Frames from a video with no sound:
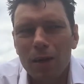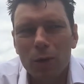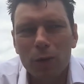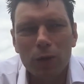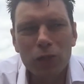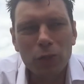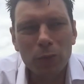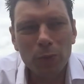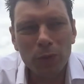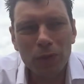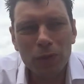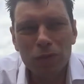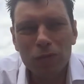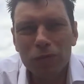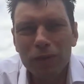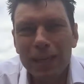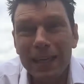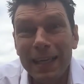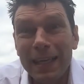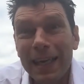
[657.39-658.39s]
Which one's
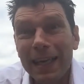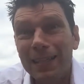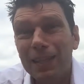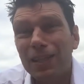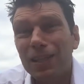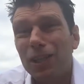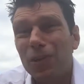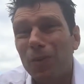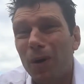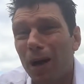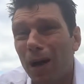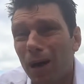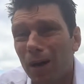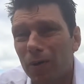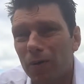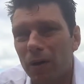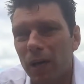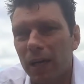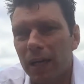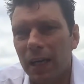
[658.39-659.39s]
really hitting you
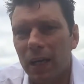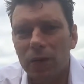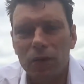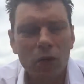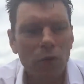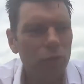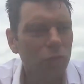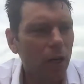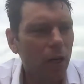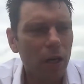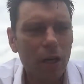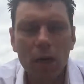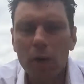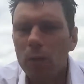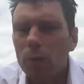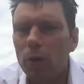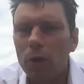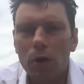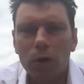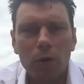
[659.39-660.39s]
hard right now? Don't try to go
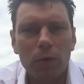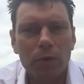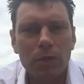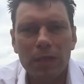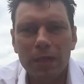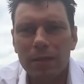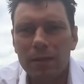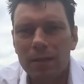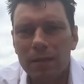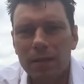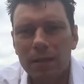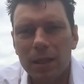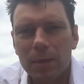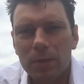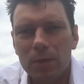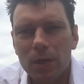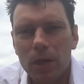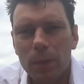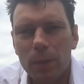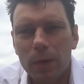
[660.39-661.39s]
and work on all 6 at the
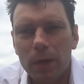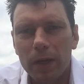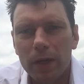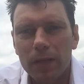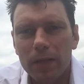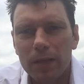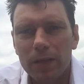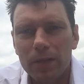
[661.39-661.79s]
same time, right?